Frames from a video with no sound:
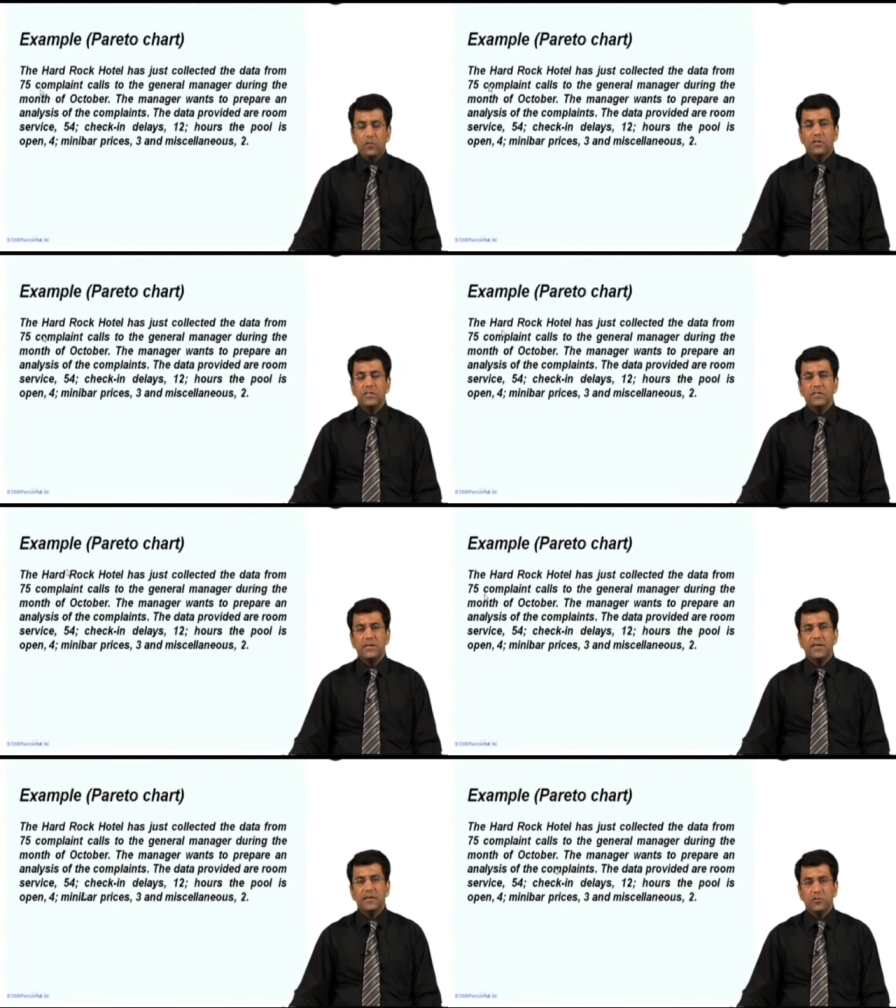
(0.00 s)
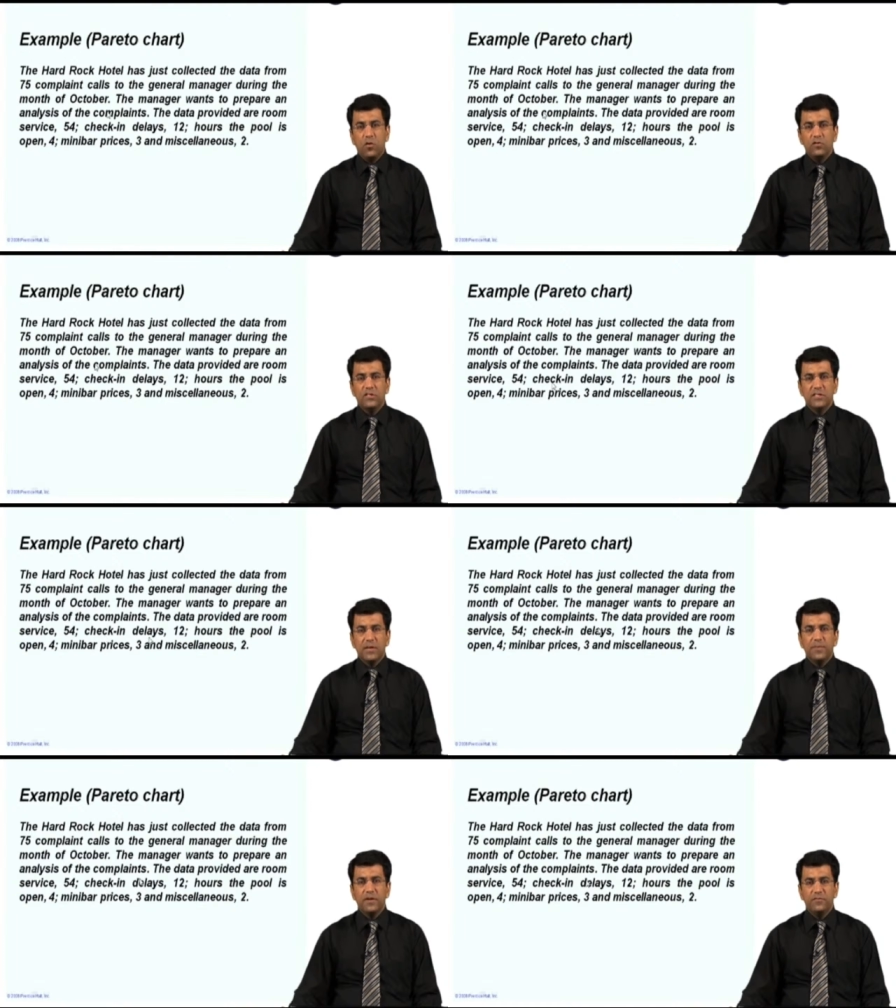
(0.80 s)
Now this is again a solved
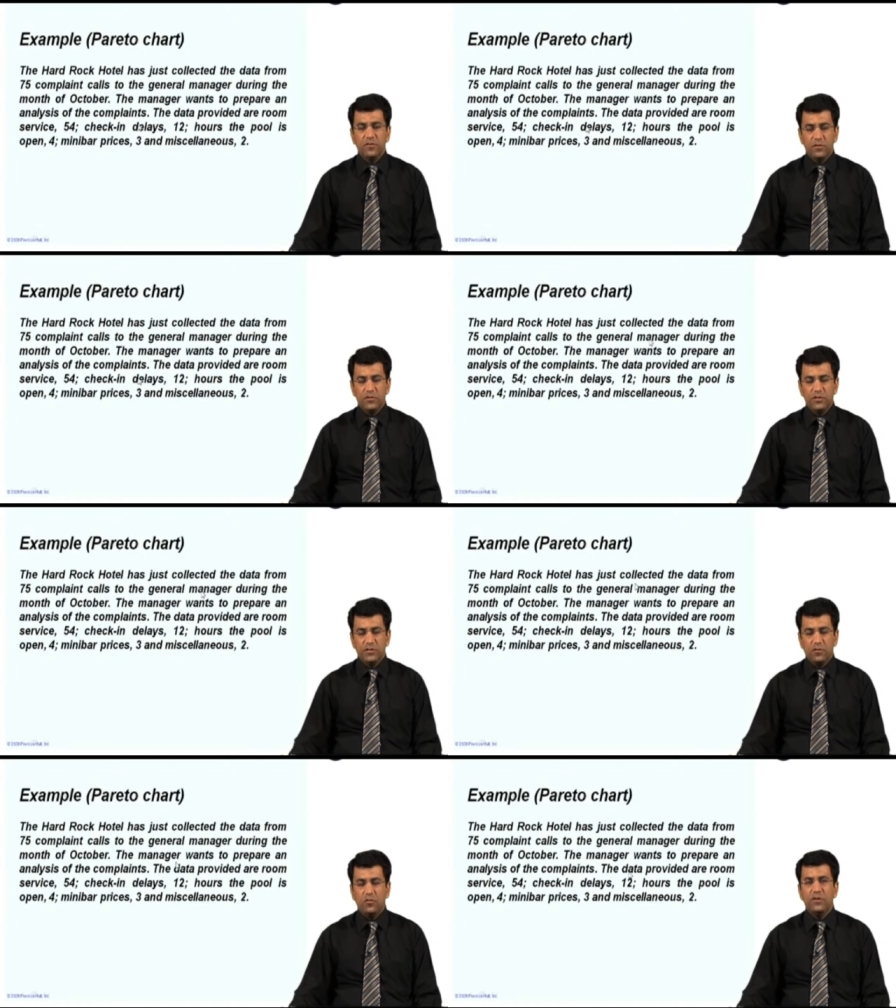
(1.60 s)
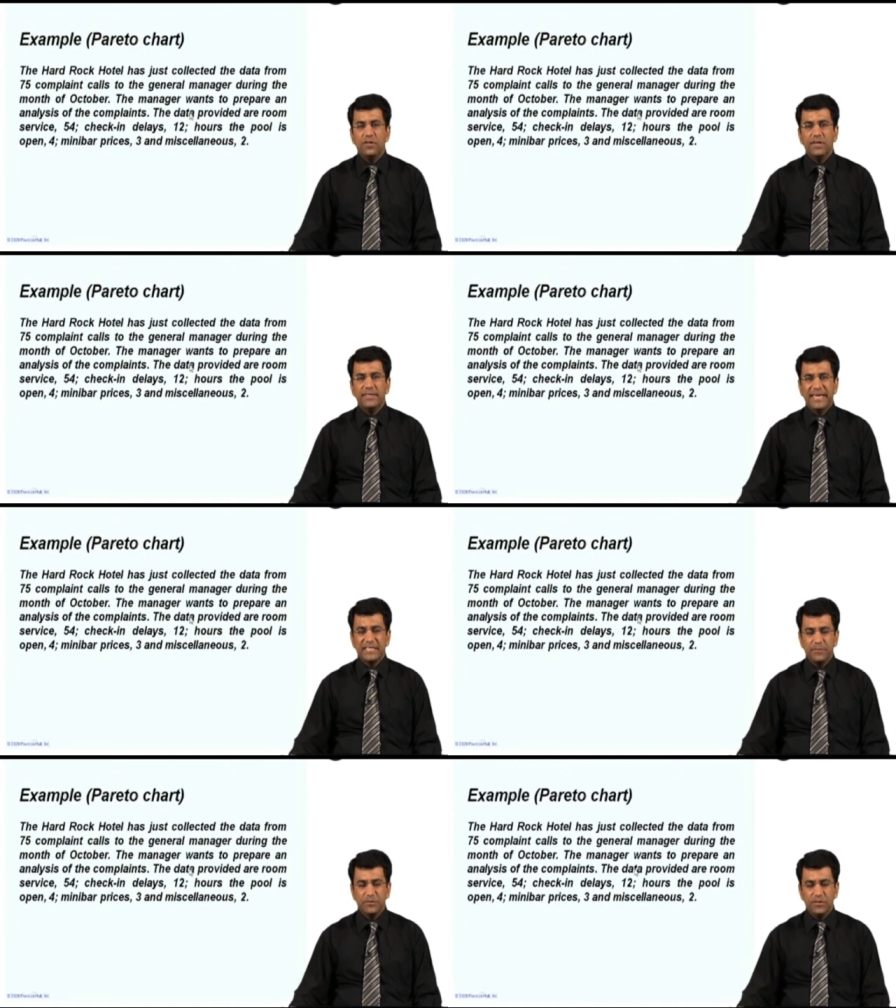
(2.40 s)
example for your own
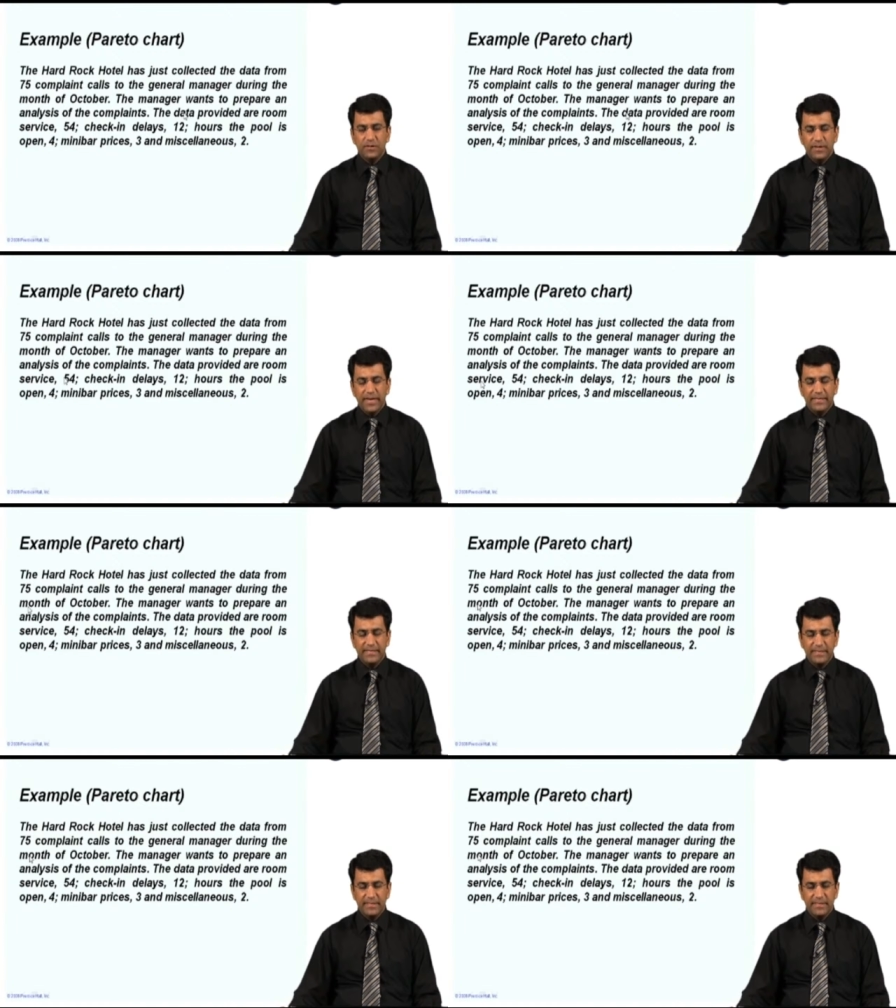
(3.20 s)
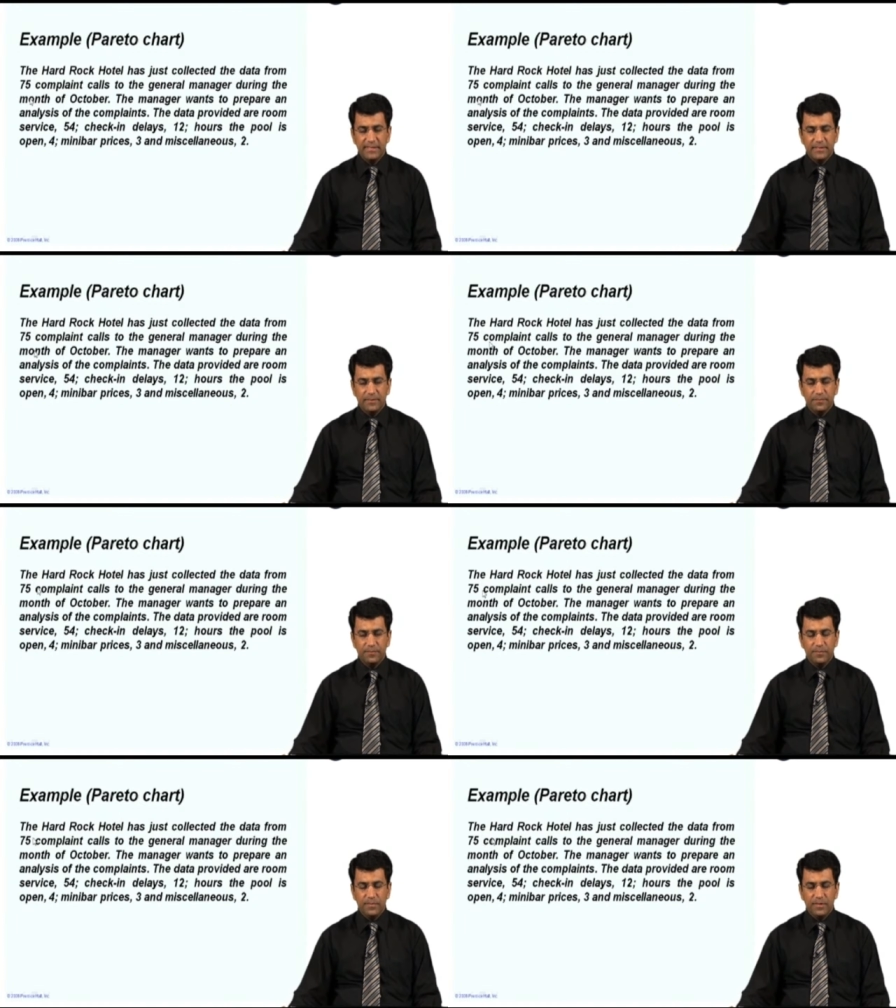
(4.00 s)
textbook. Let's
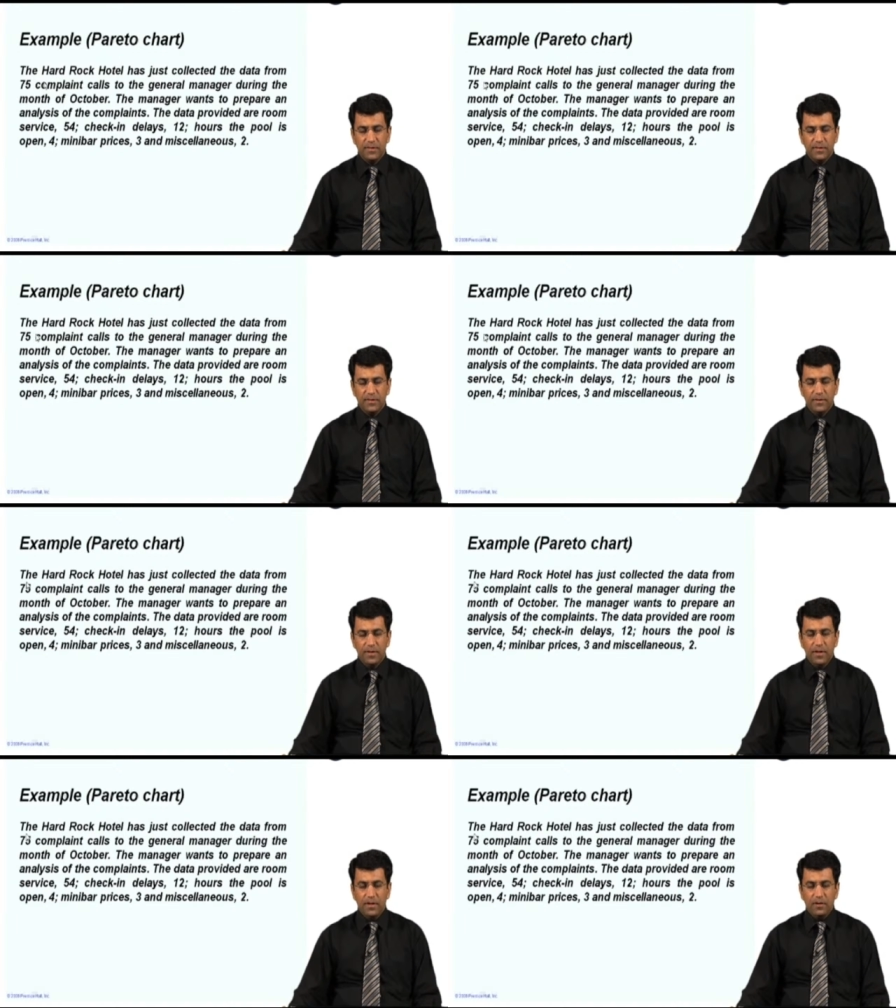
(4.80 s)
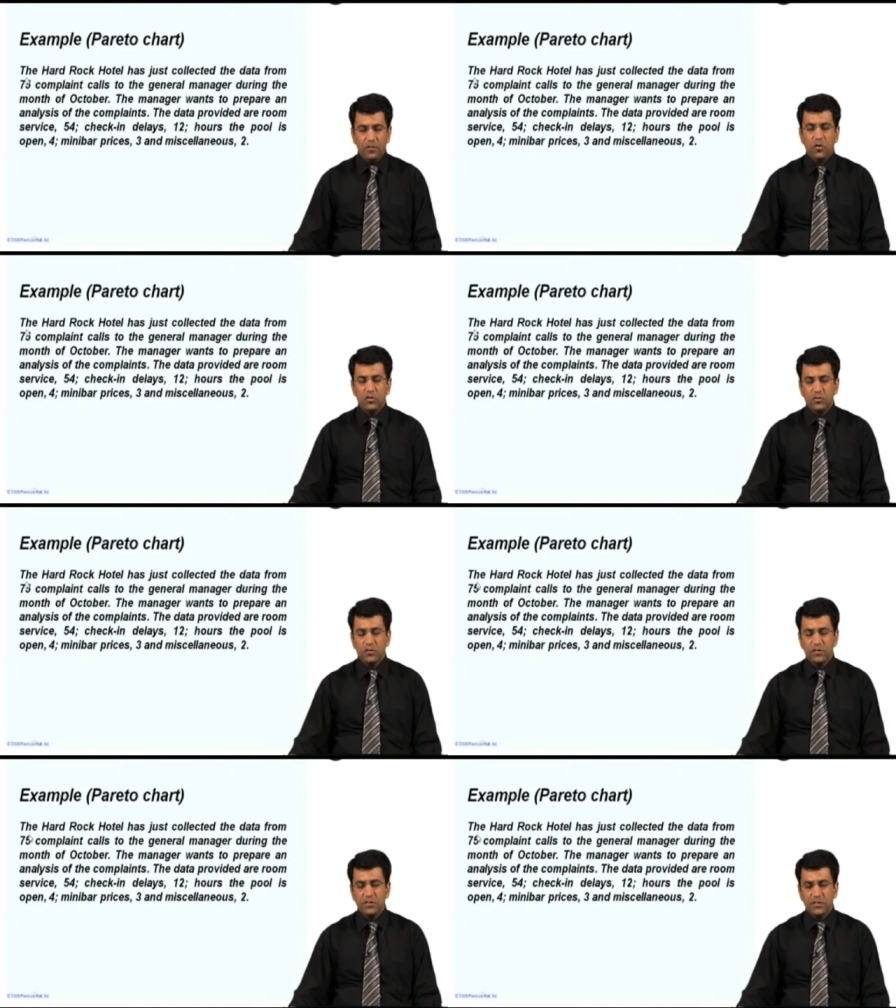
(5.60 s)
go through
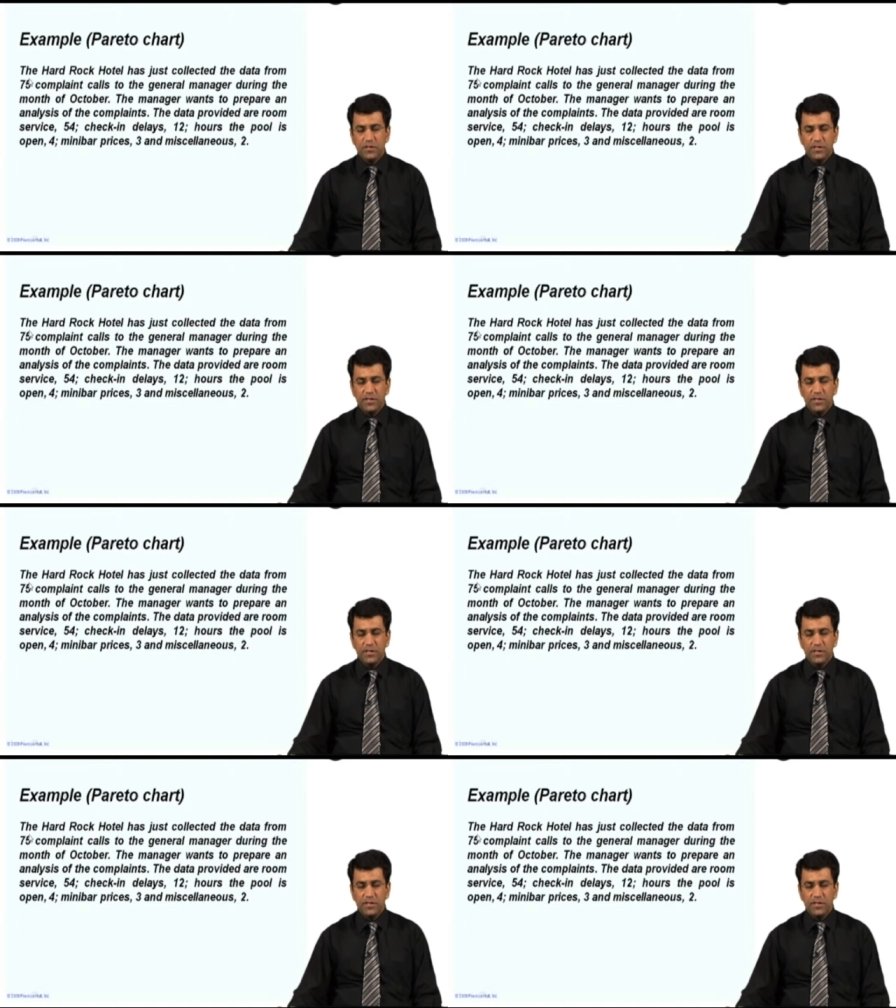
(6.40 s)
this